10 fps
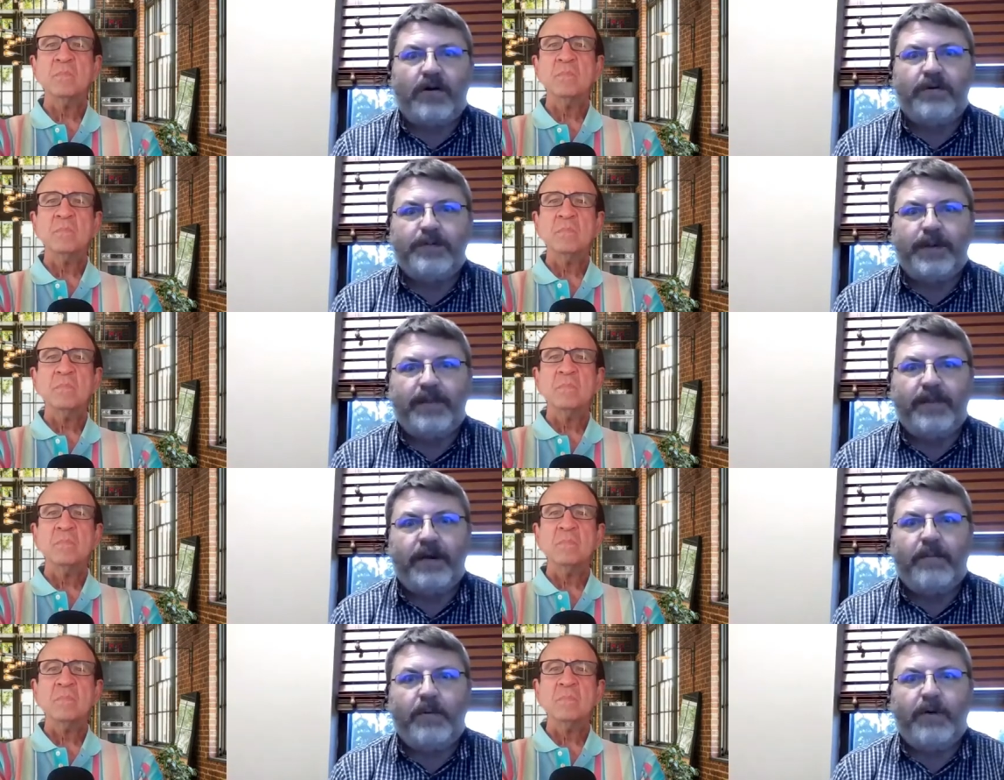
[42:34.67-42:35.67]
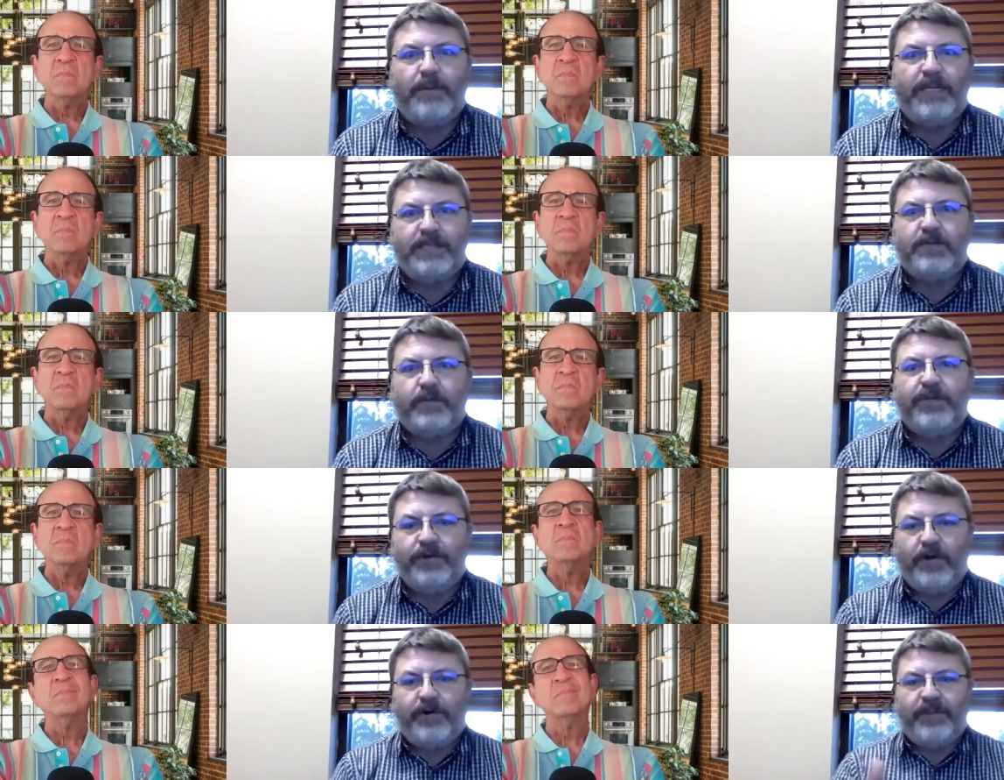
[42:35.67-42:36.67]
Speaker 1: always been the number one place. Cause when you
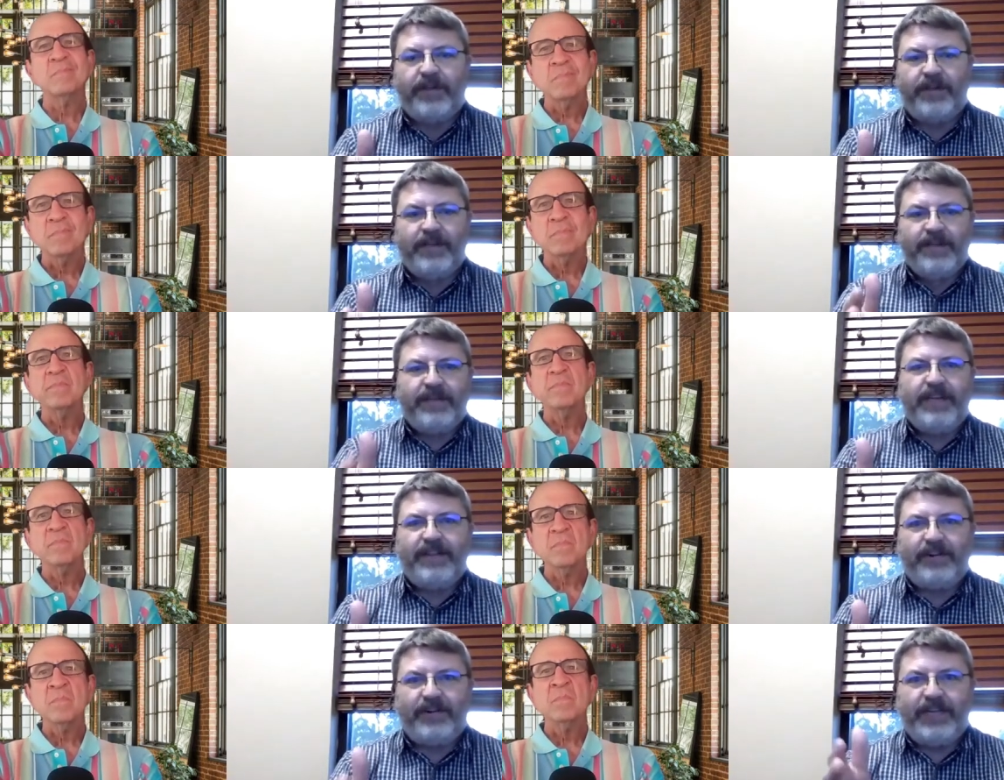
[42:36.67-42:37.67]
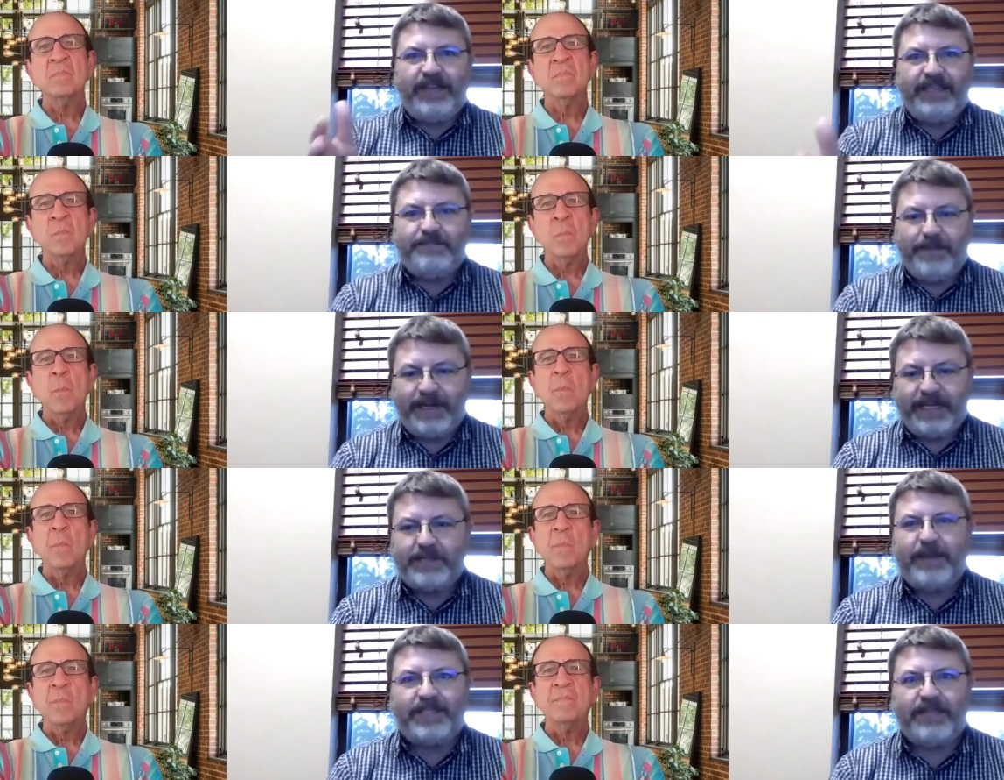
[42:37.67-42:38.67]
go to the, the dealer and you get this big
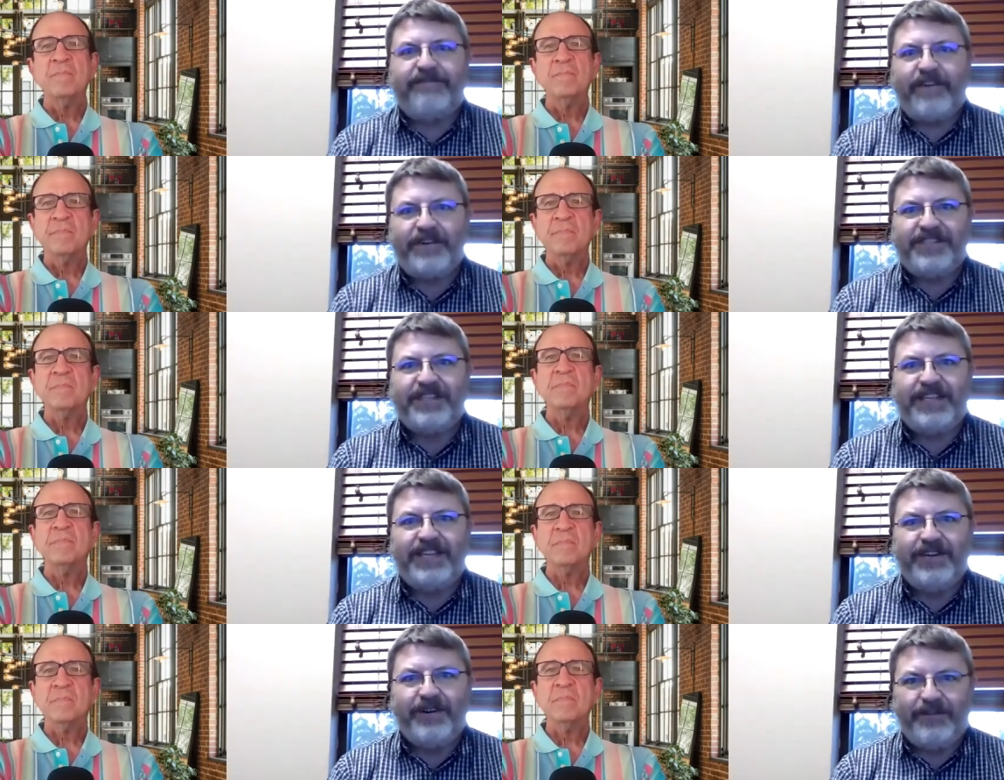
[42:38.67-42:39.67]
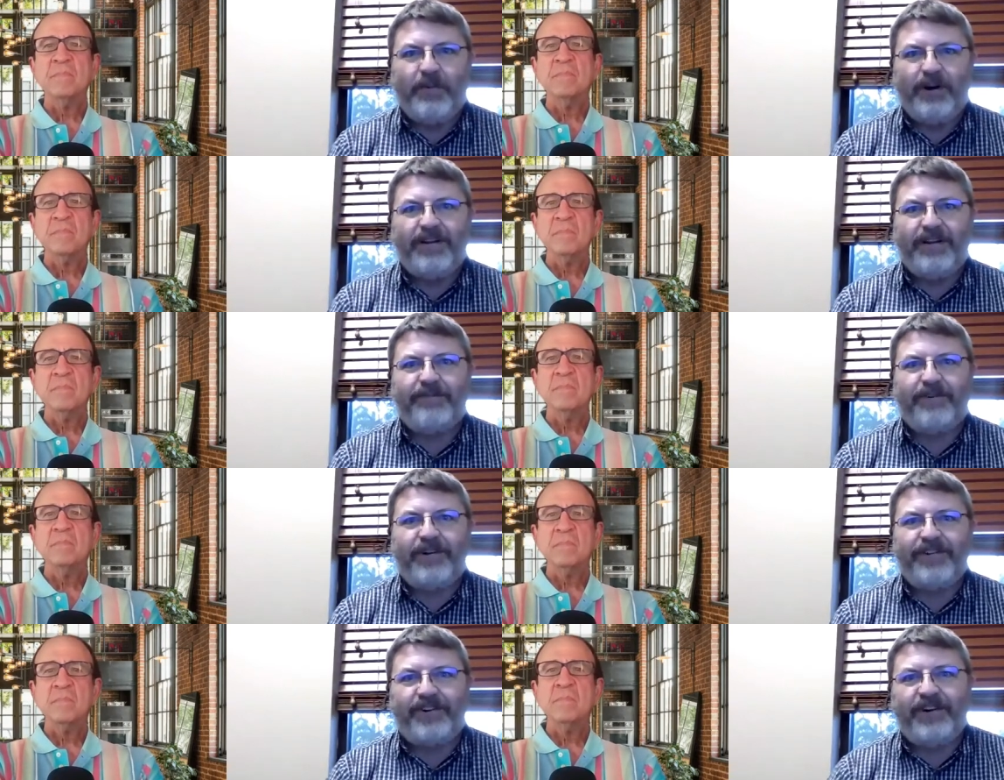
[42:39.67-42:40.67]
expense, the first thing you do, if you want to look for an
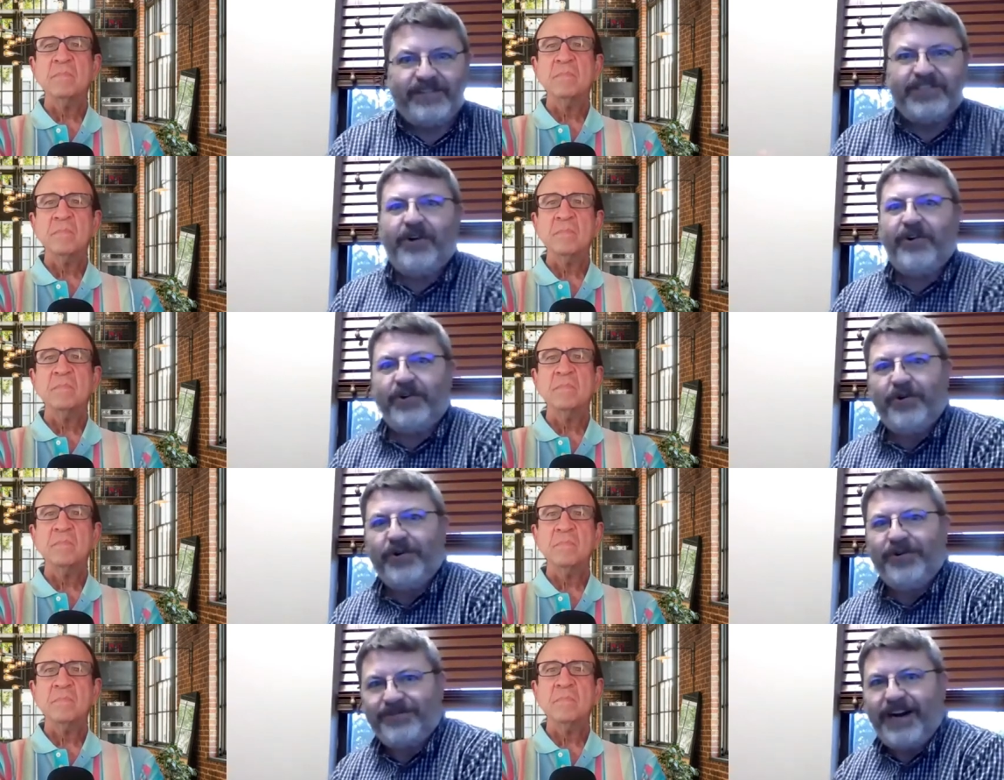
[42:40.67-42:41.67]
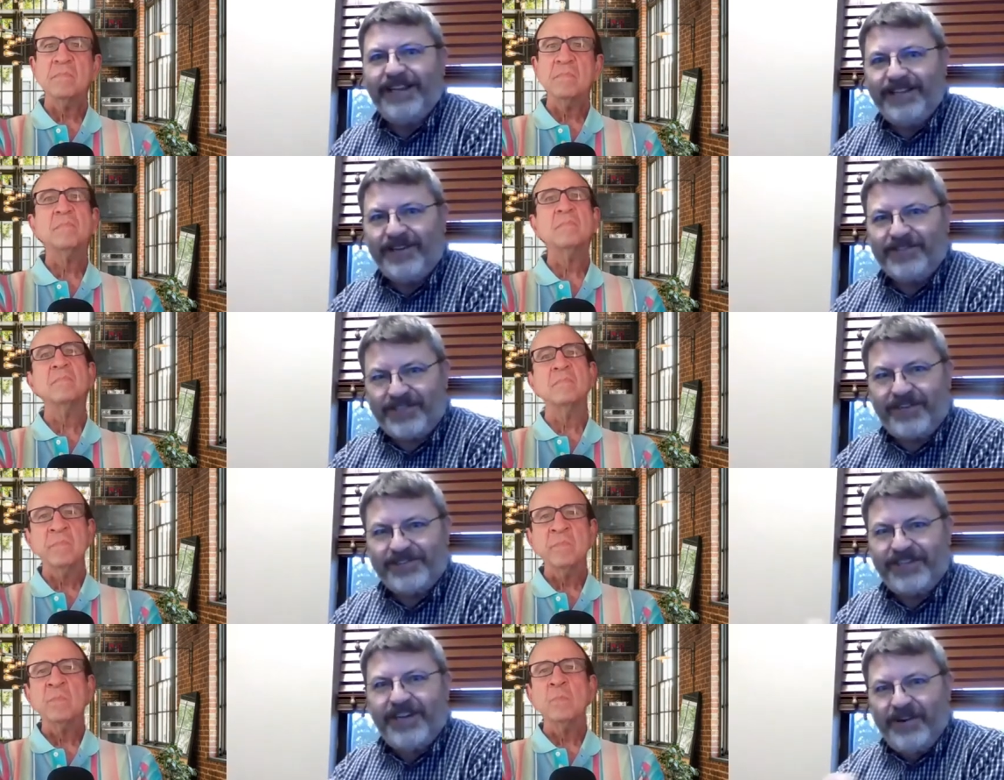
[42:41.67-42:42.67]
alternative, is you go to Google, right? You go search
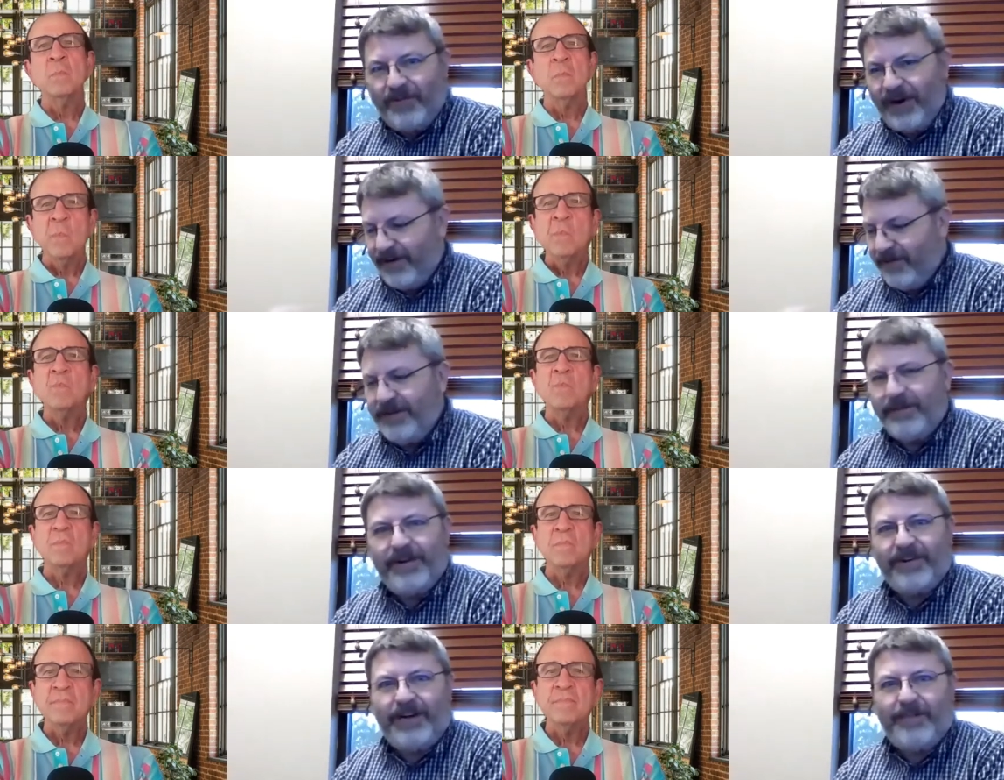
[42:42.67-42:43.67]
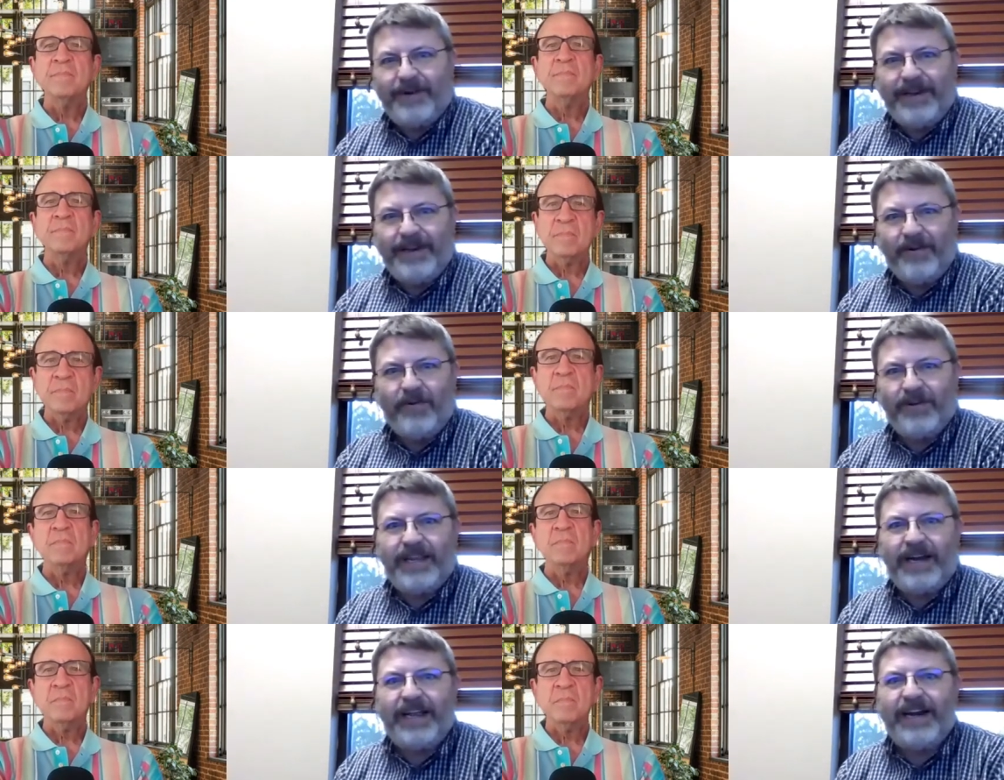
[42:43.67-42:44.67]
where, what, what other company can
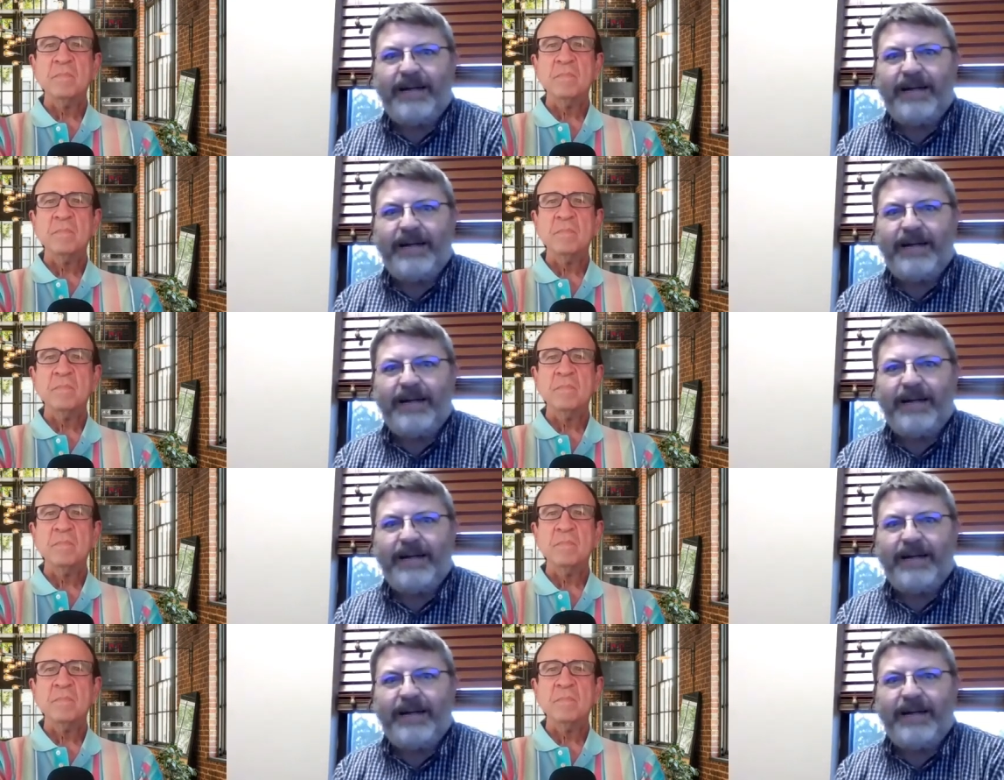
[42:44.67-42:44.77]
I get a